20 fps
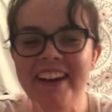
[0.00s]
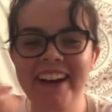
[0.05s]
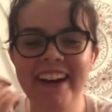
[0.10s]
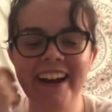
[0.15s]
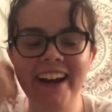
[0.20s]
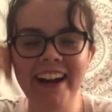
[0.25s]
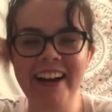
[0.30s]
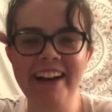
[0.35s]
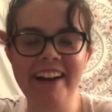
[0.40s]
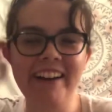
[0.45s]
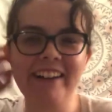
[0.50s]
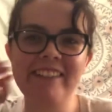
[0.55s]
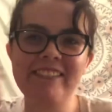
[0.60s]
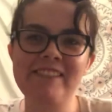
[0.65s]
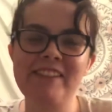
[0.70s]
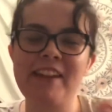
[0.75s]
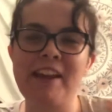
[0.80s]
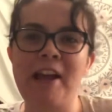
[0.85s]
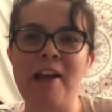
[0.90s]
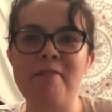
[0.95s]
I
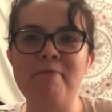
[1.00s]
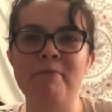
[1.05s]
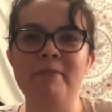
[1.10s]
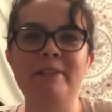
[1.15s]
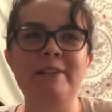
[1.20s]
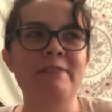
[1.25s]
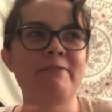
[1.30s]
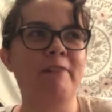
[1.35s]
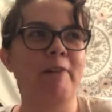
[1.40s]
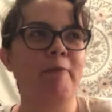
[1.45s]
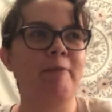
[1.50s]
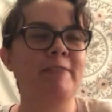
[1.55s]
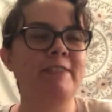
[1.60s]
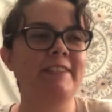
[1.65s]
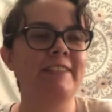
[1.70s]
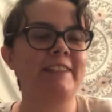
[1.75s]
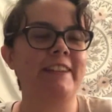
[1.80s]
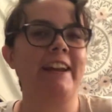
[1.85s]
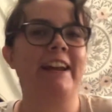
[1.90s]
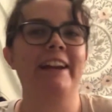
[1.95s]
can't believe I'm
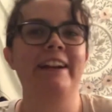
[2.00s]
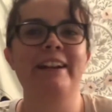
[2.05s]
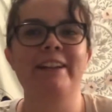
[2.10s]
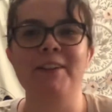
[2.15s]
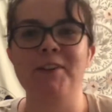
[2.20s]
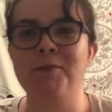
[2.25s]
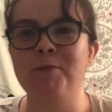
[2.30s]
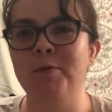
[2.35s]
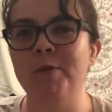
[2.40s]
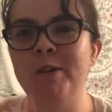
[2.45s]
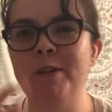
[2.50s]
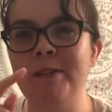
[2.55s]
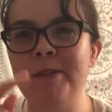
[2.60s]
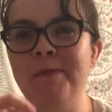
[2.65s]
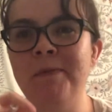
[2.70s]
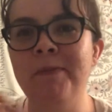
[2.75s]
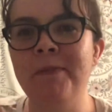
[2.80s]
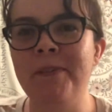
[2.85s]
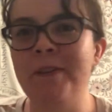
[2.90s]
Sedan at this point, Timothy